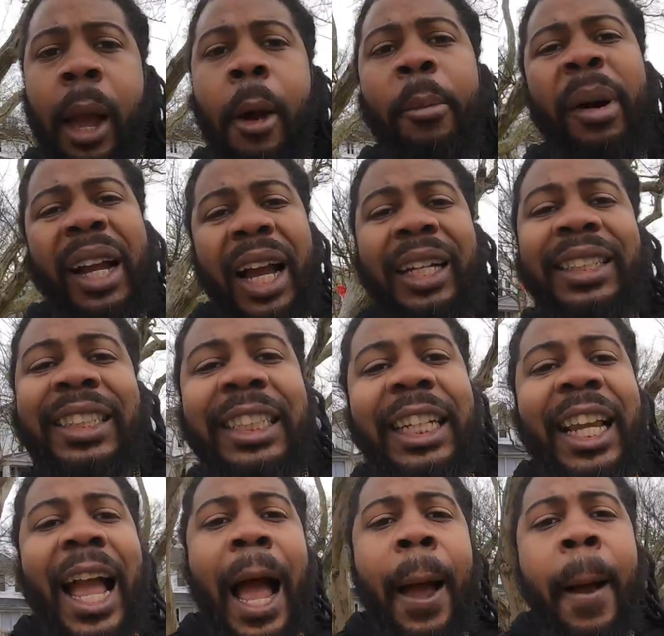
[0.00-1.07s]
Because she
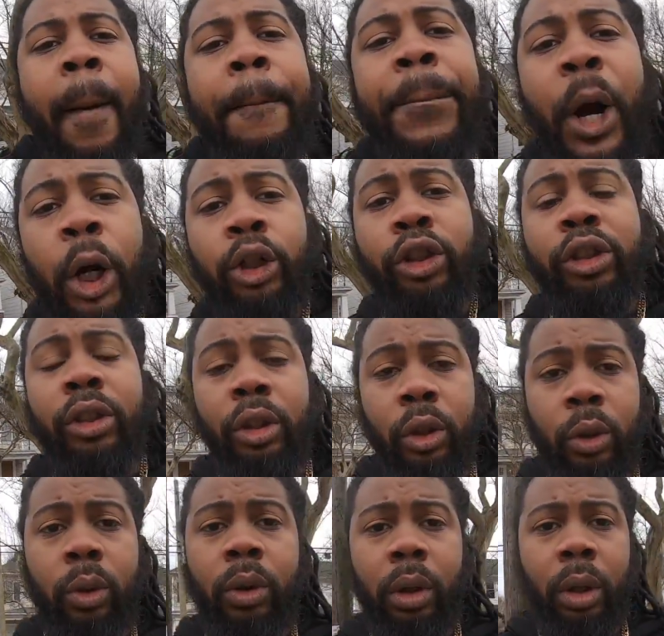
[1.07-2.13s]
got
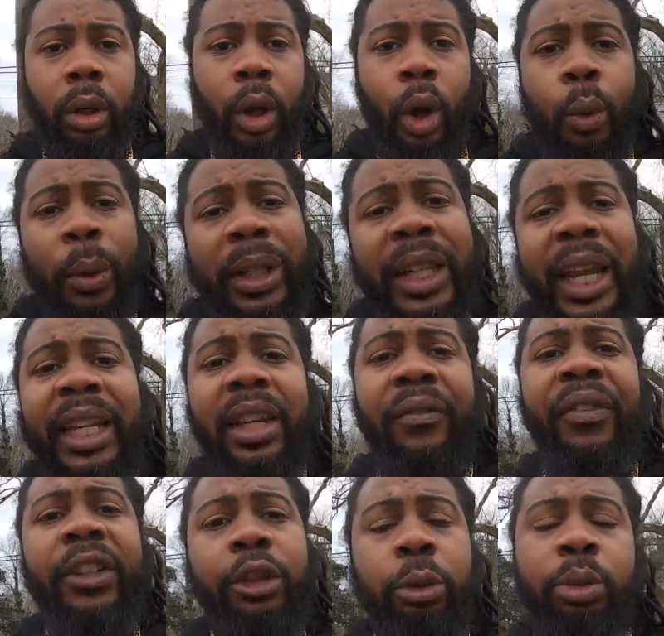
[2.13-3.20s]
personal with the
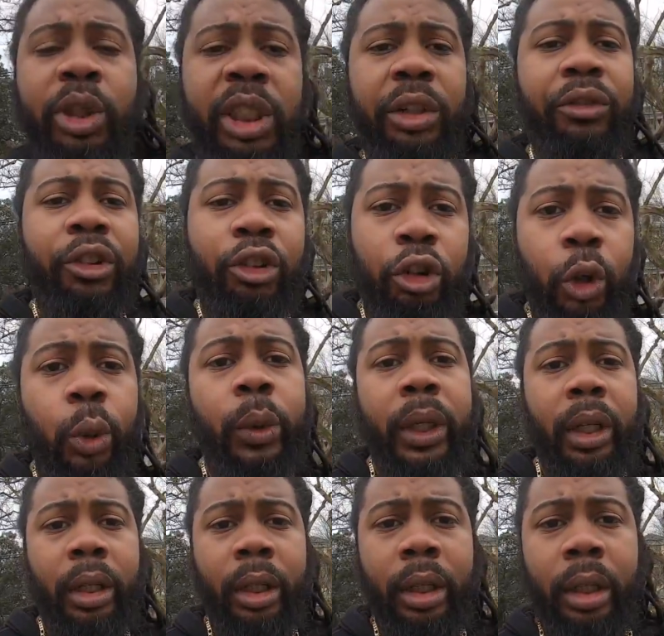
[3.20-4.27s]
individuals she recruited.
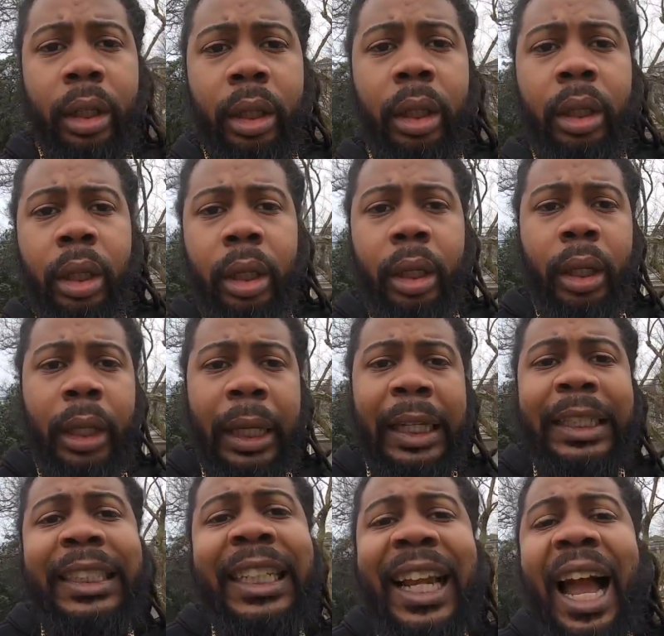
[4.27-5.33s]

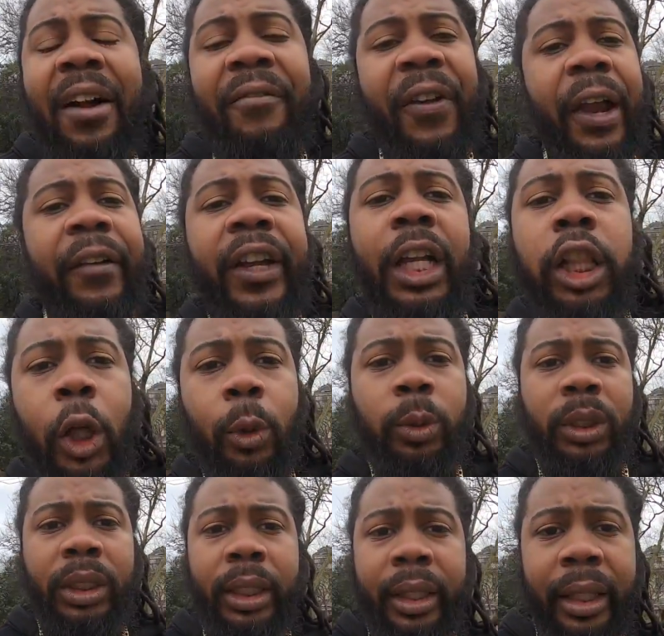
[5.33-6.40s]
She got very close
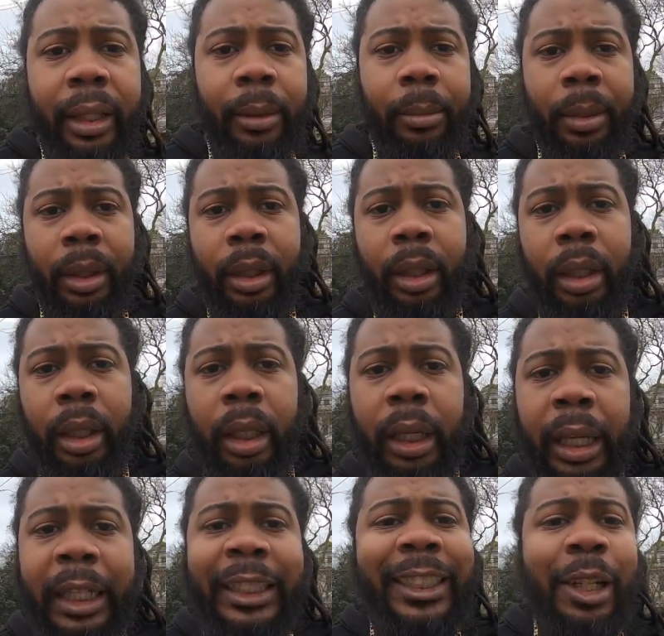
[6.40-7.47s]
to them.
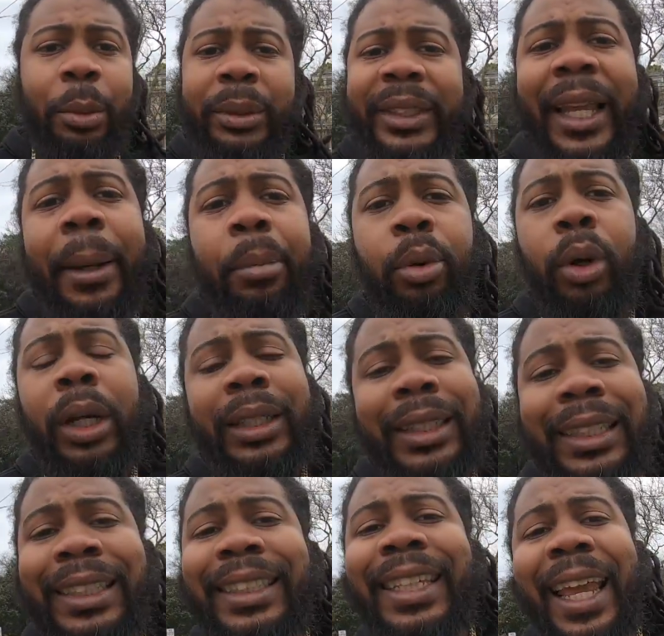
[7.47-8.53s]
She was able
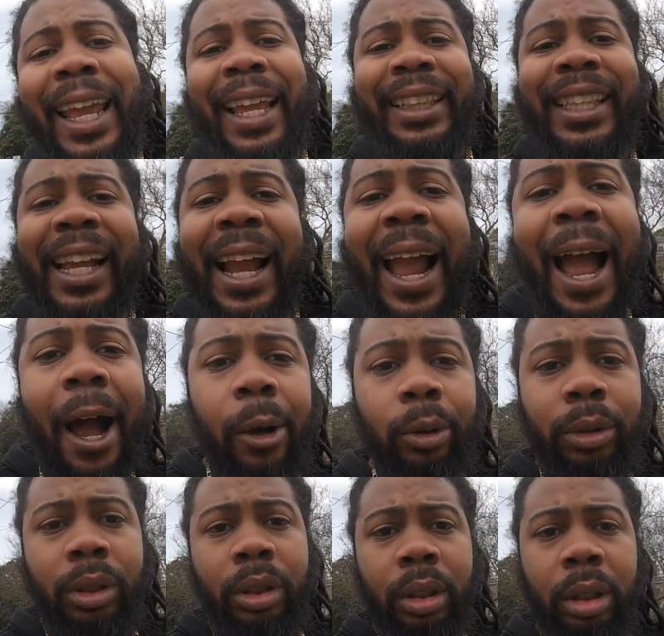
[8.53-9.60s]
to stay at their
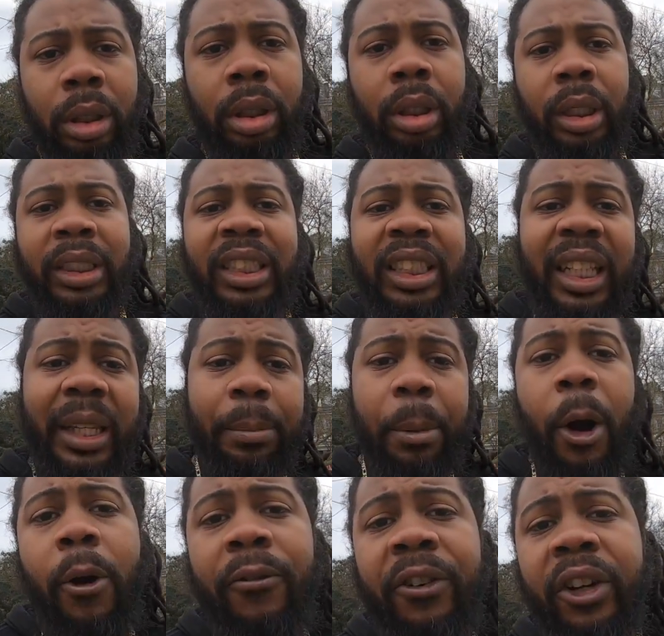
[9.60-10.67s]
house, sleep
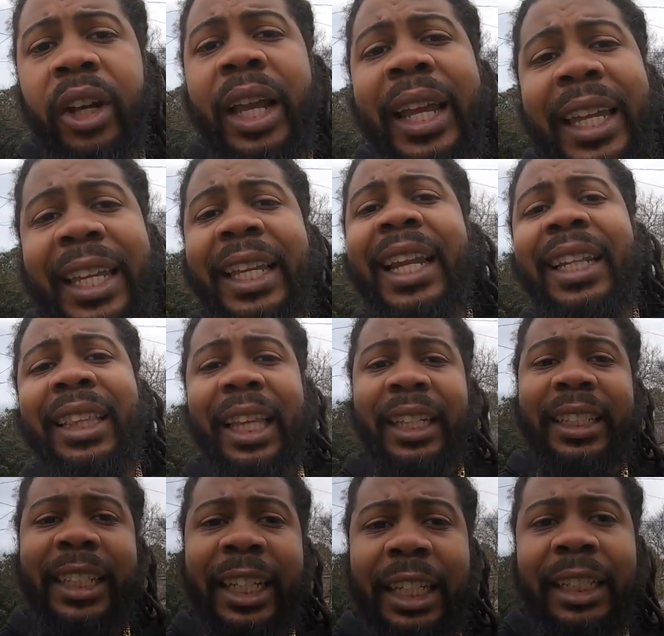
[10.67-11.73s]
over, eat at their
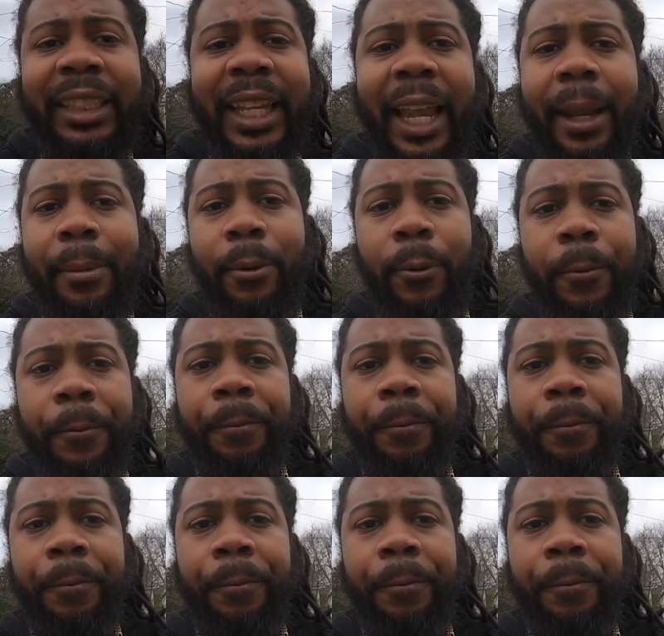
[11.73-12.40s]
dinner table.